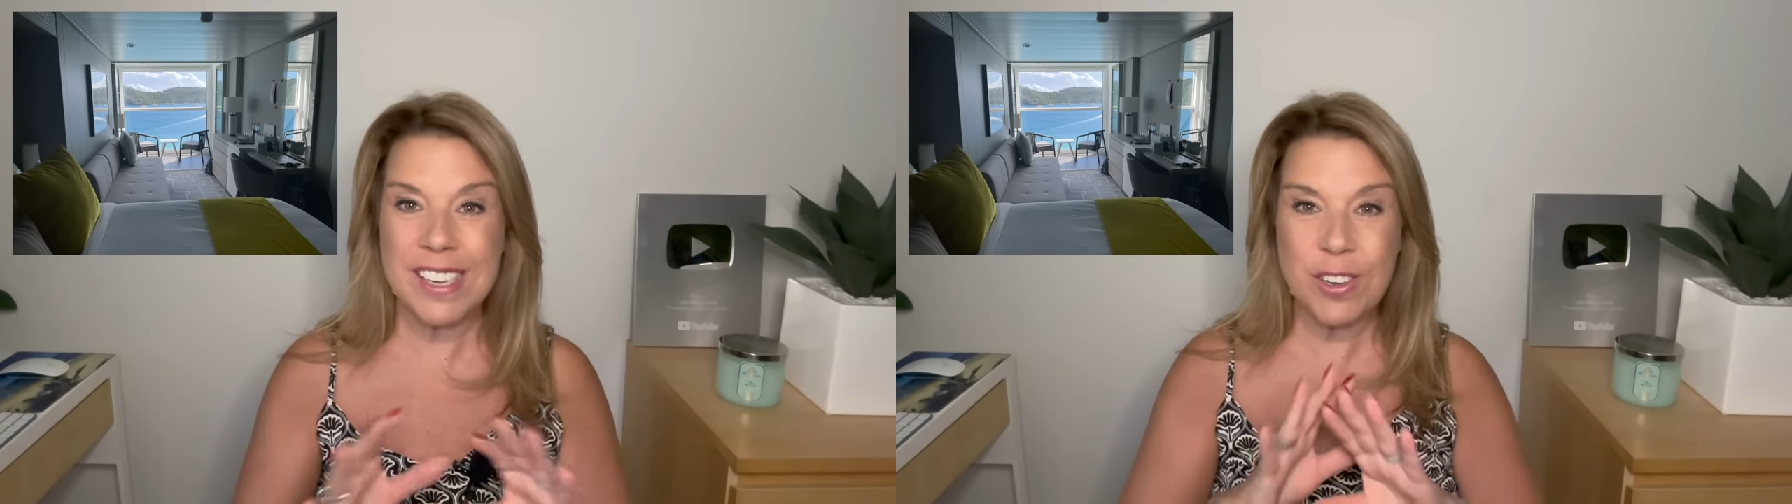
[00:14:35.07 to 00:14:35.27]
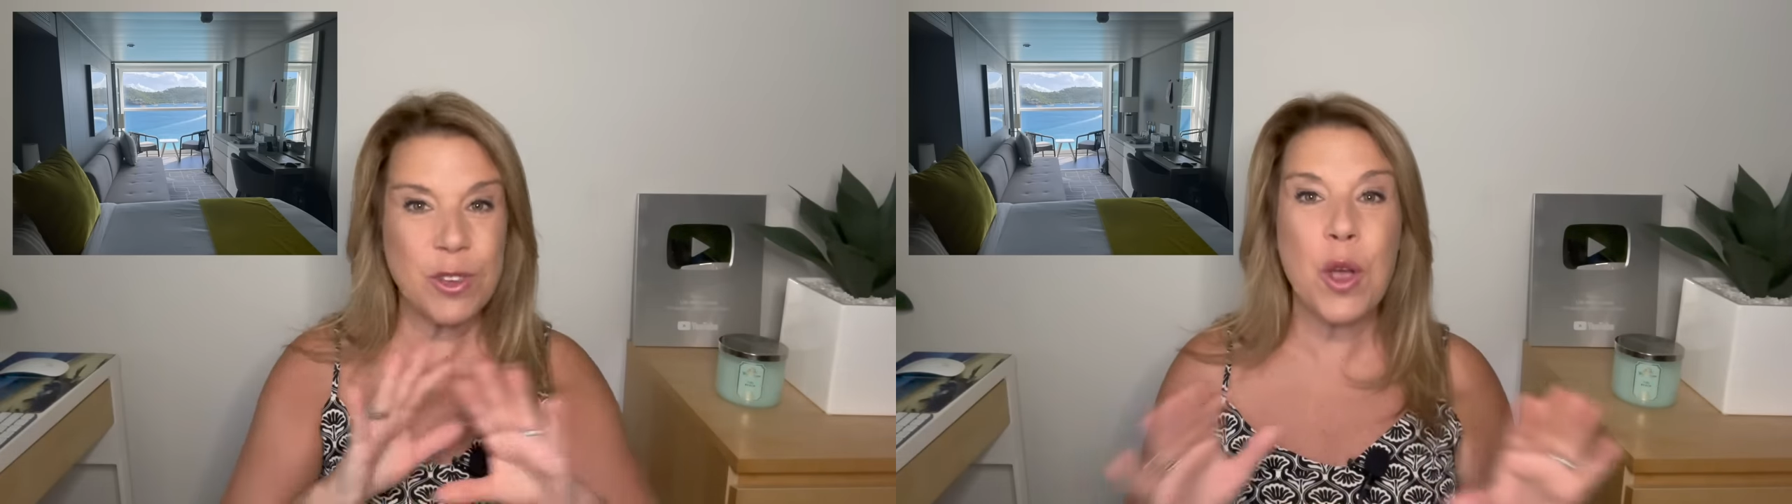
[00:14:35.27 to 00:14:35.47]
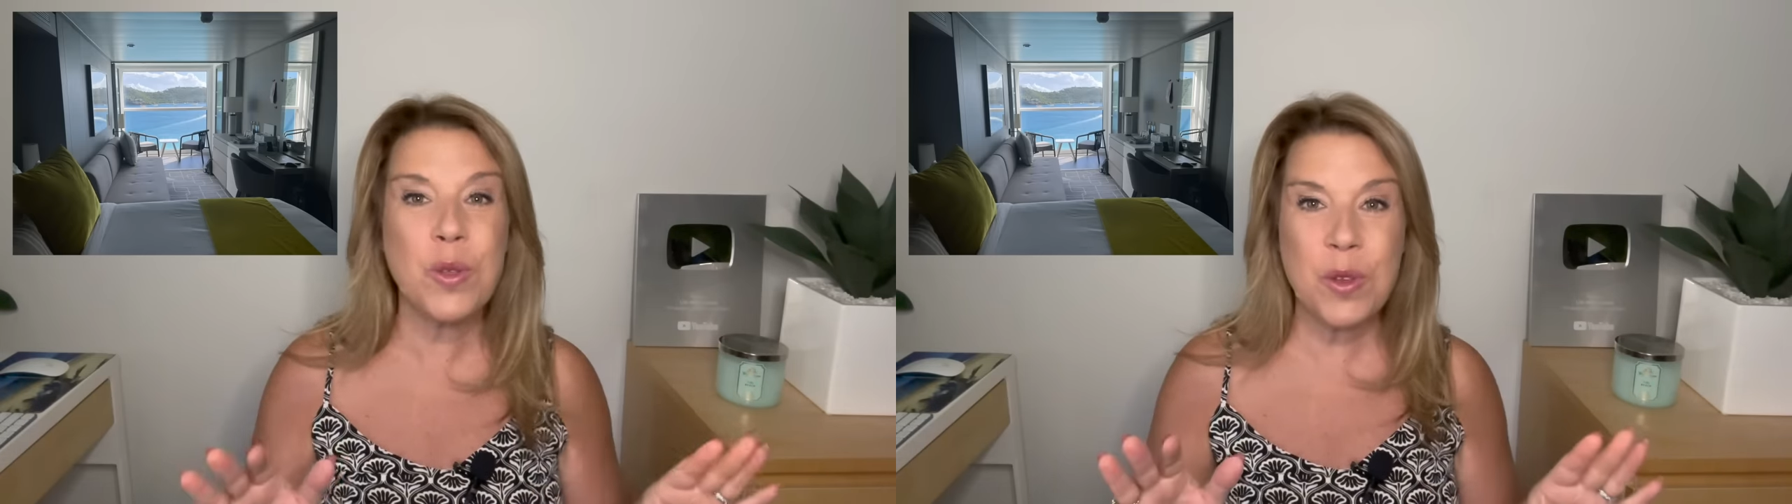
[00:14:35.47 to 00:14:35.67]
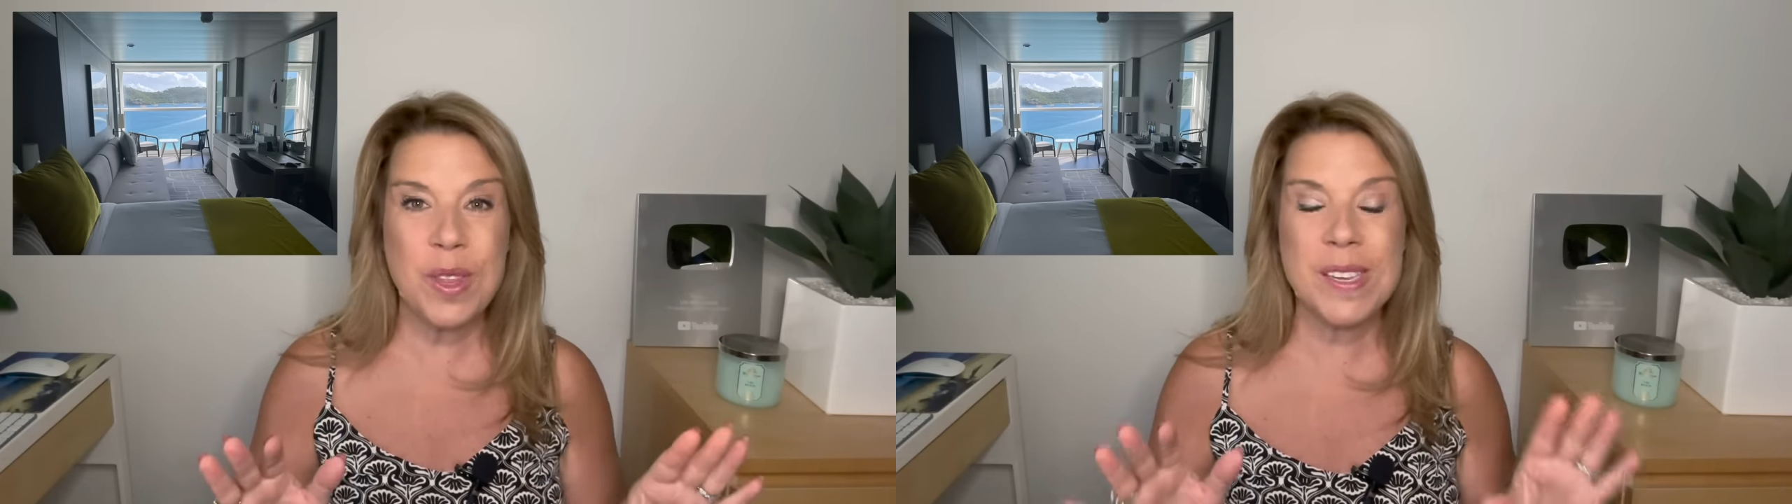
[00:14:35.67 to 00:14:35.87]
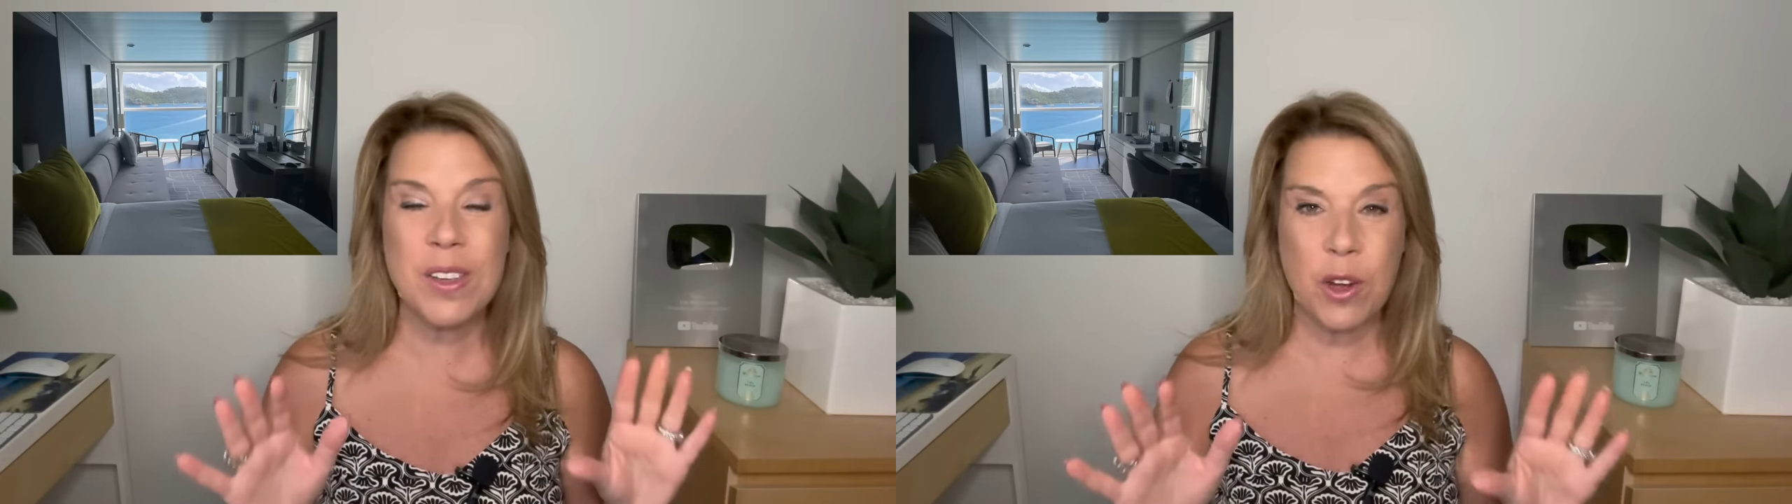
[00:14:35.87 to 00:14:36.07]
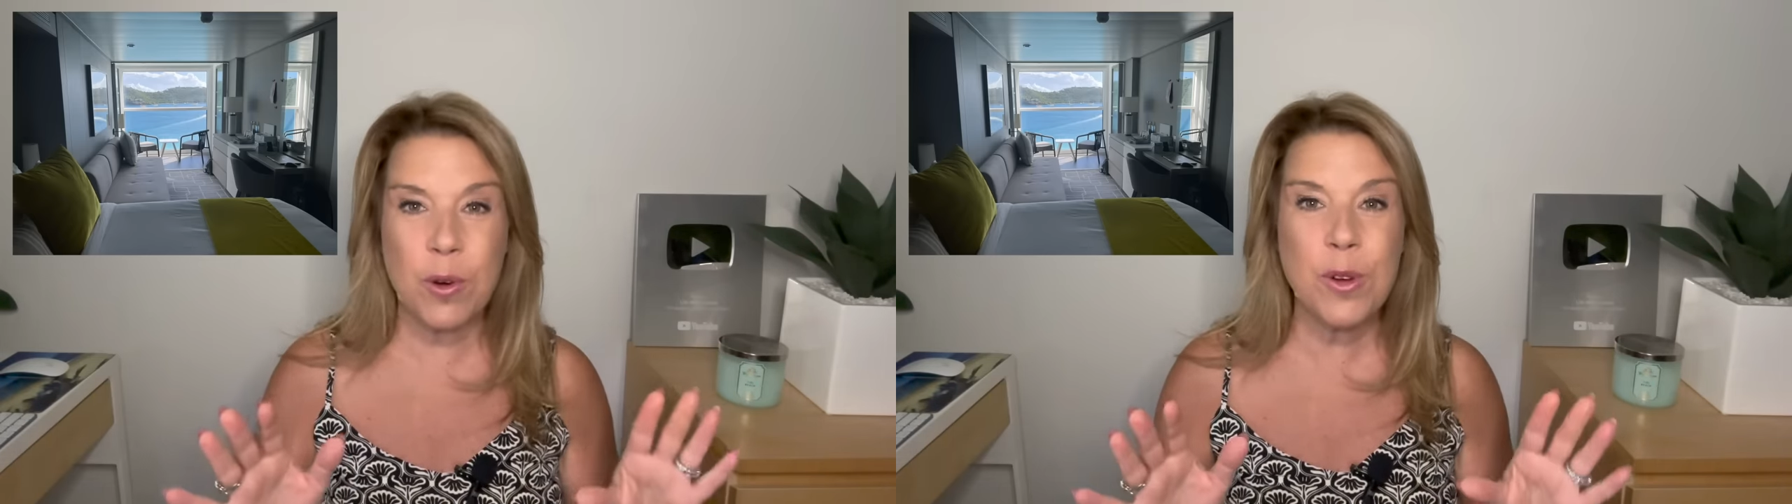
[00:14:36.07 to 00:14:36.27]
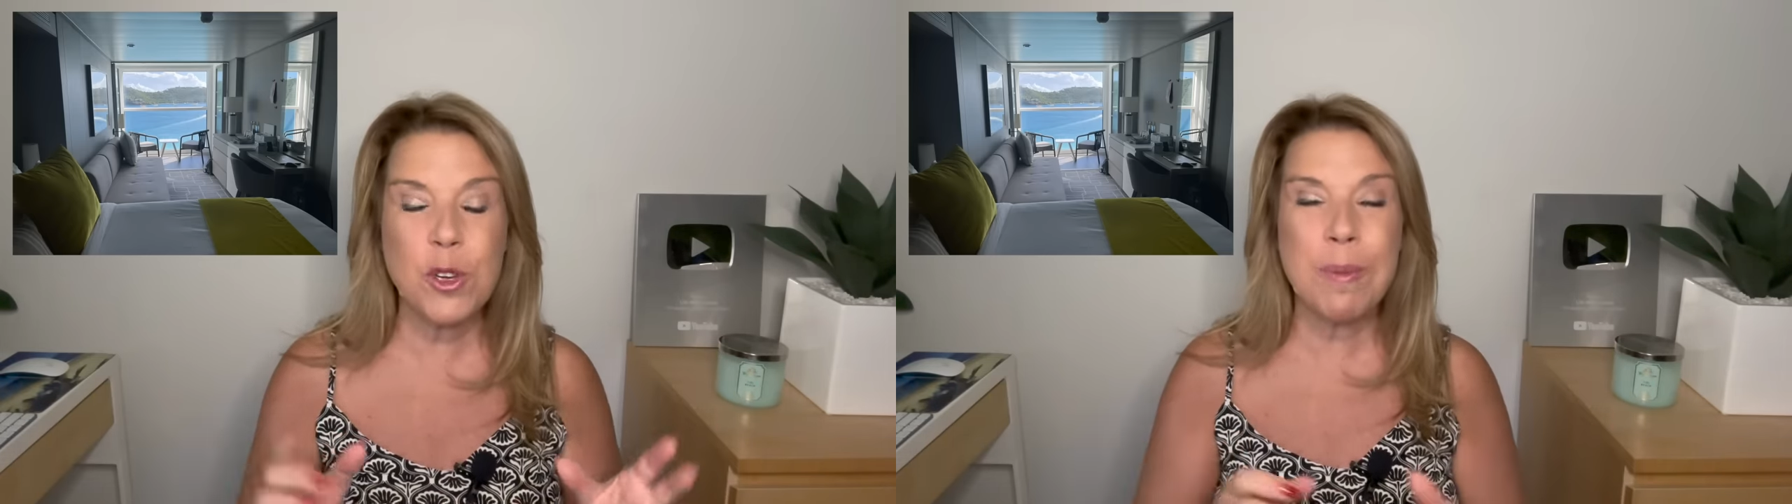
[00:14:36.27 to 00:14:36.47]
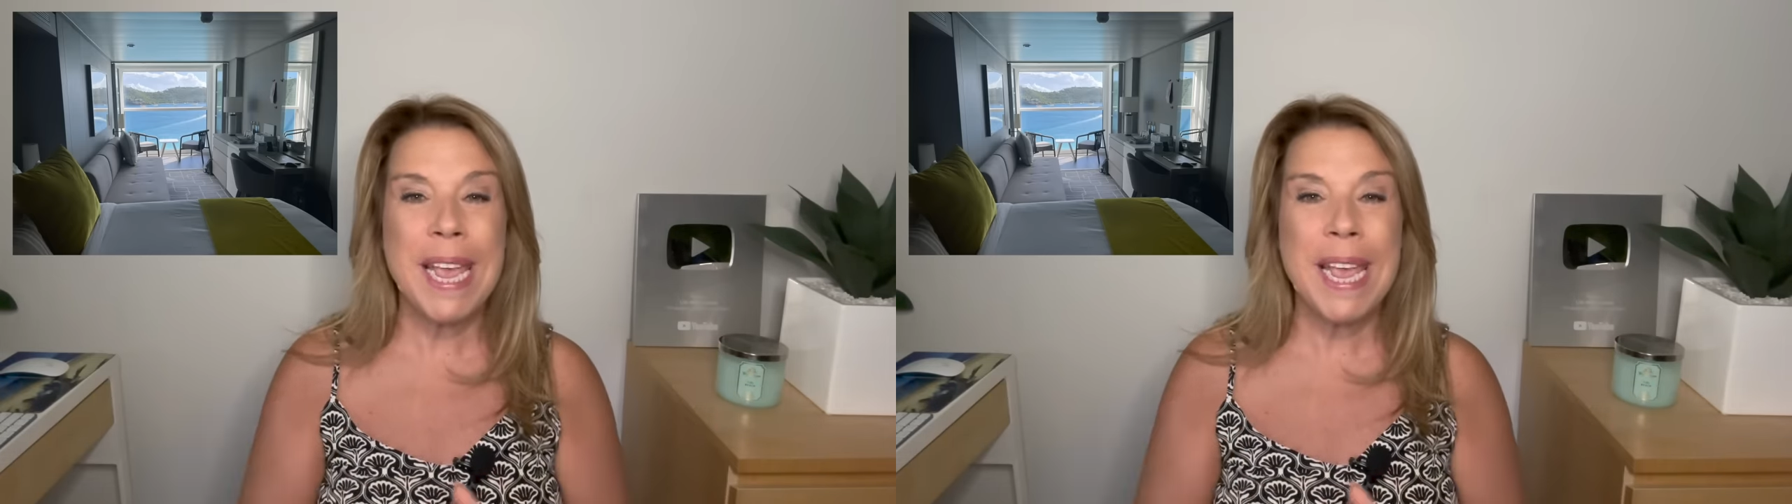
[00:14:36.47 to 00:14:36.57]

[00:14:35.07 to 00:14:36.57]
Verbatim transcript: So don't do this on a cruise ship.